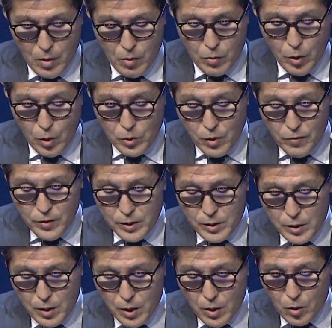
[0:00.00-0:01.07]
We also
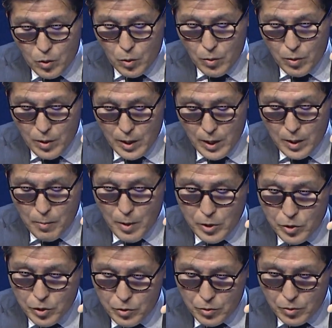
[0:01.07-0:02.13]
visit local
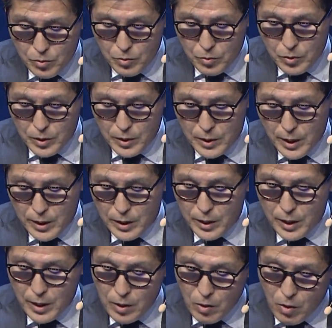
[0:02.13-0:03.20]
elementary schools and
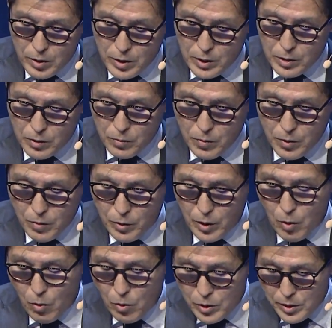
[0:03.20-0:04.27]
kindergartens with the
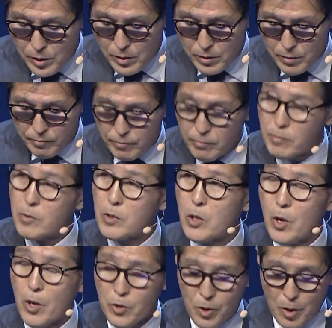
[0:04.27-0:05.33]
horses,
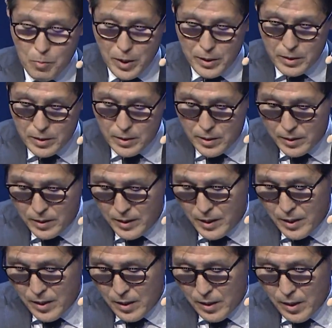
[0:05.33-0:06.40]
not thoroughbreds,
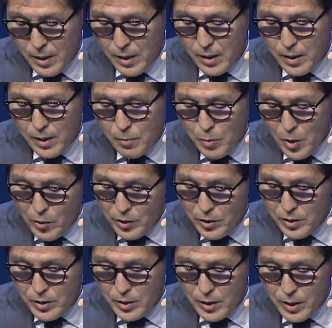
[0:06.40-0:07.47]

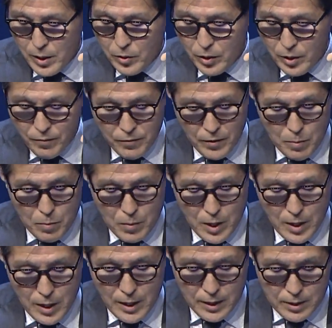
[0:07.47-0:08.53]
ponies, to give them
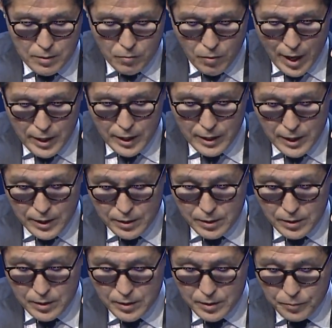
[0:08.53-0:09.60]
riding
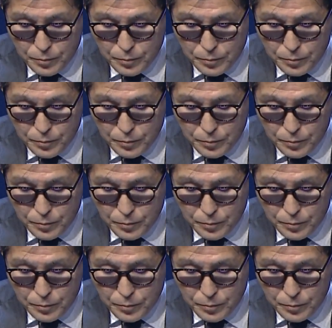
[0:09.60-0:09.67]
lessons.